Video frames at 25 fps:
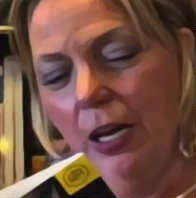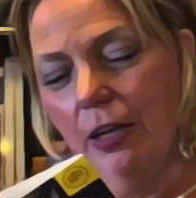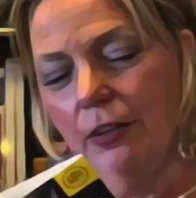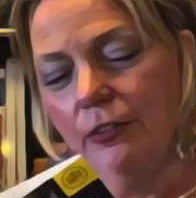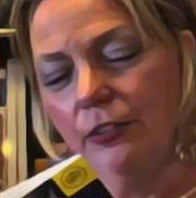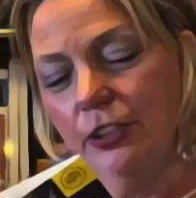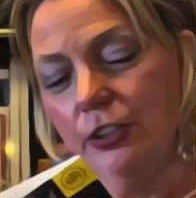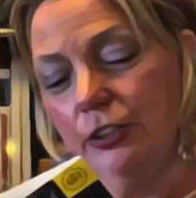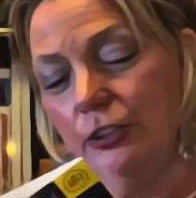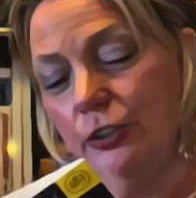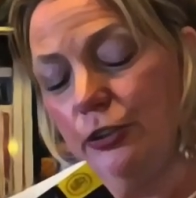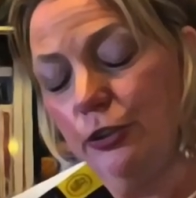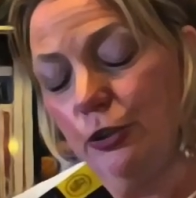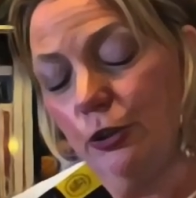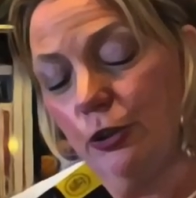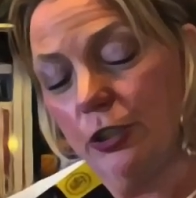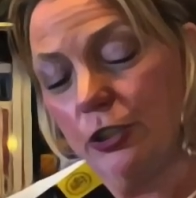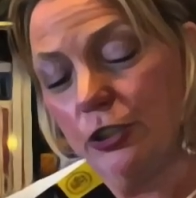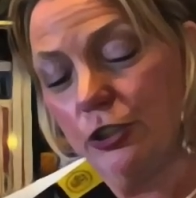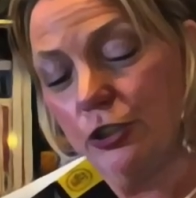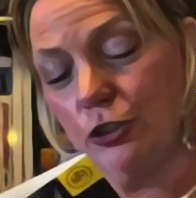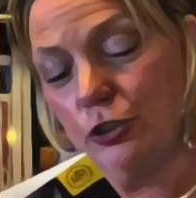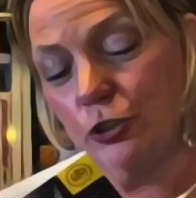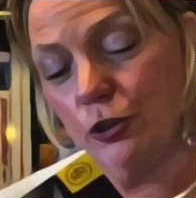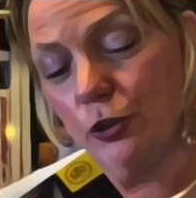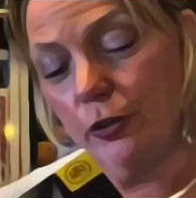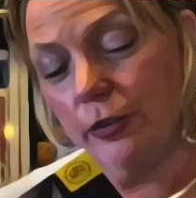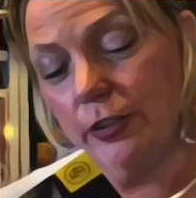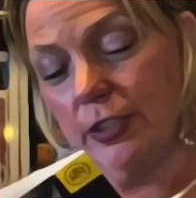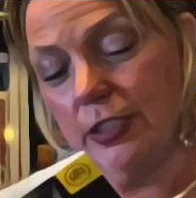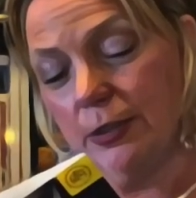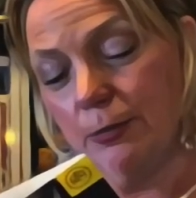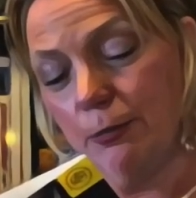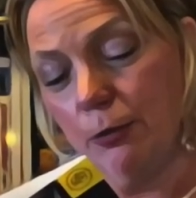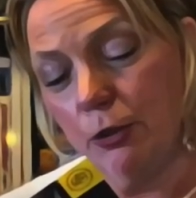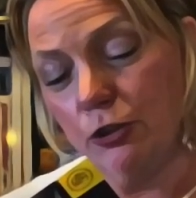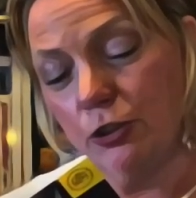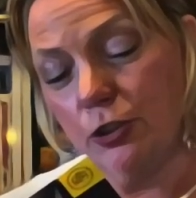The New York stories,
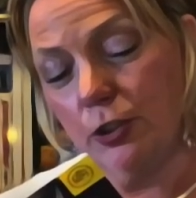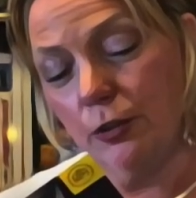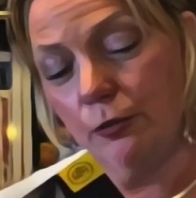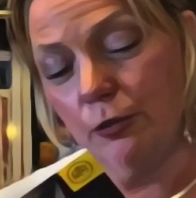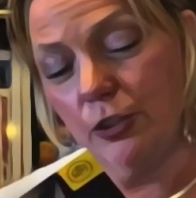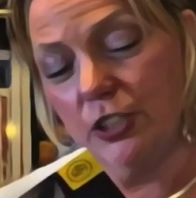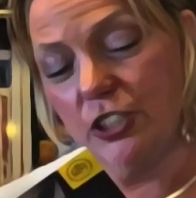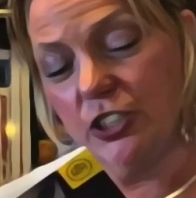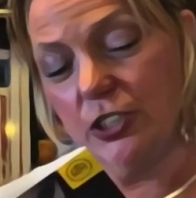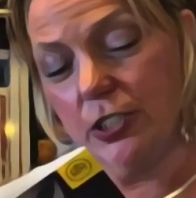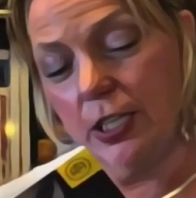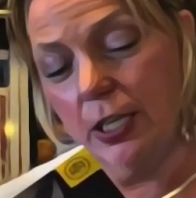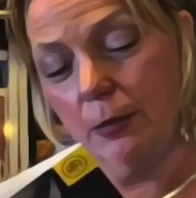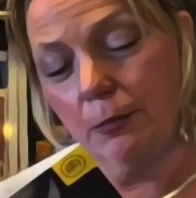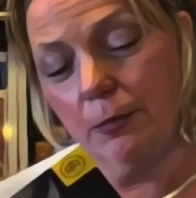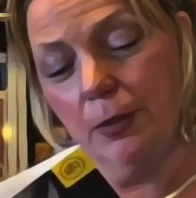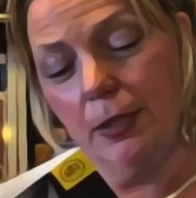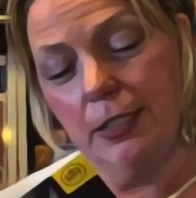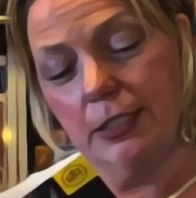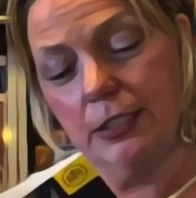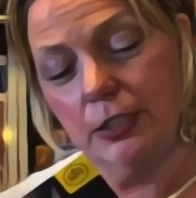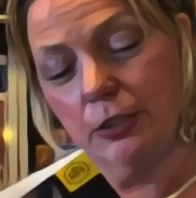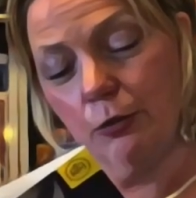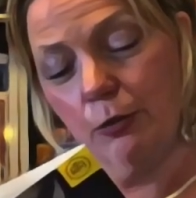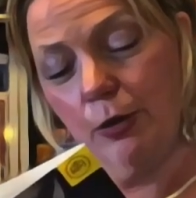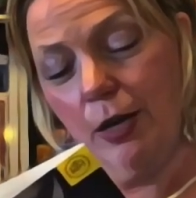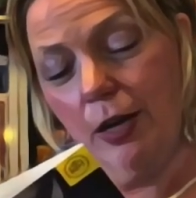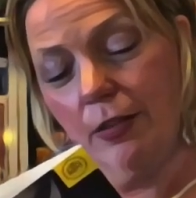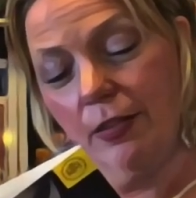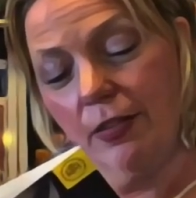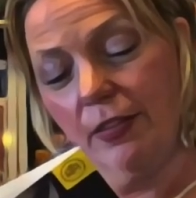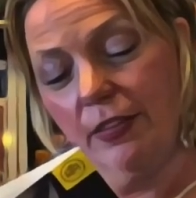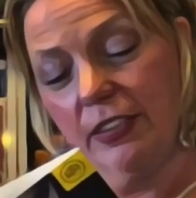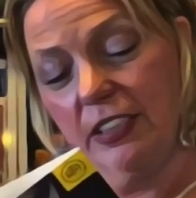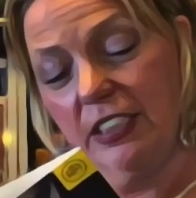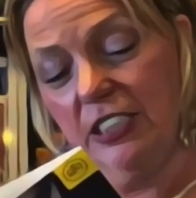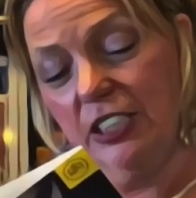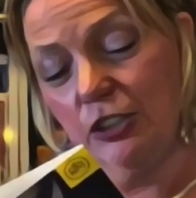most of which take place around
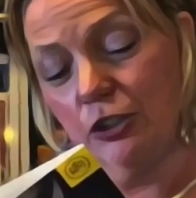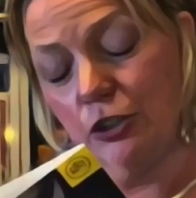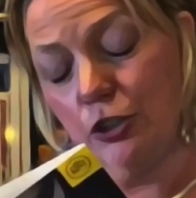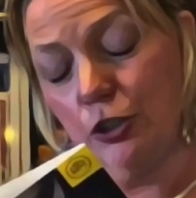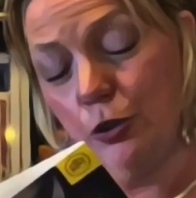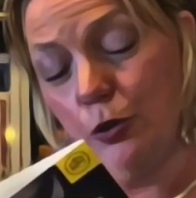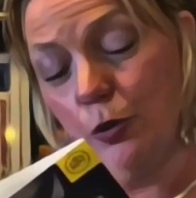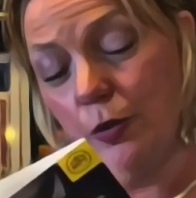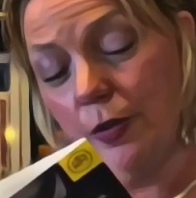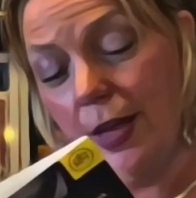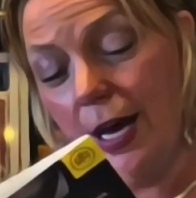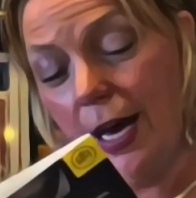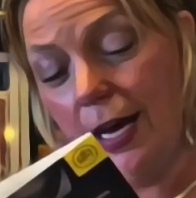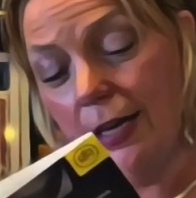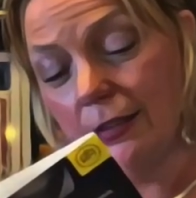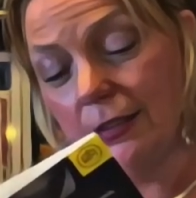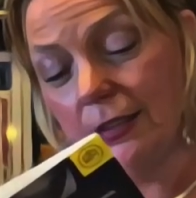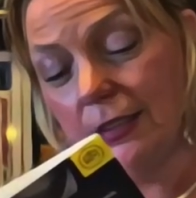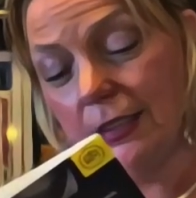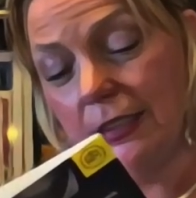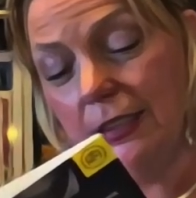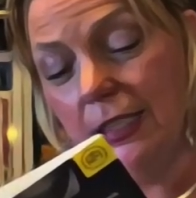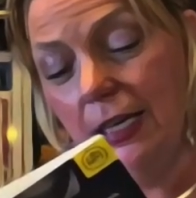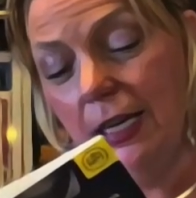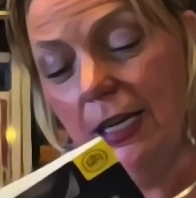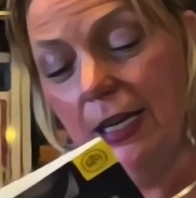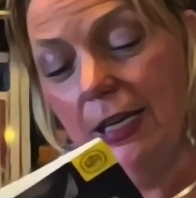the year 2000,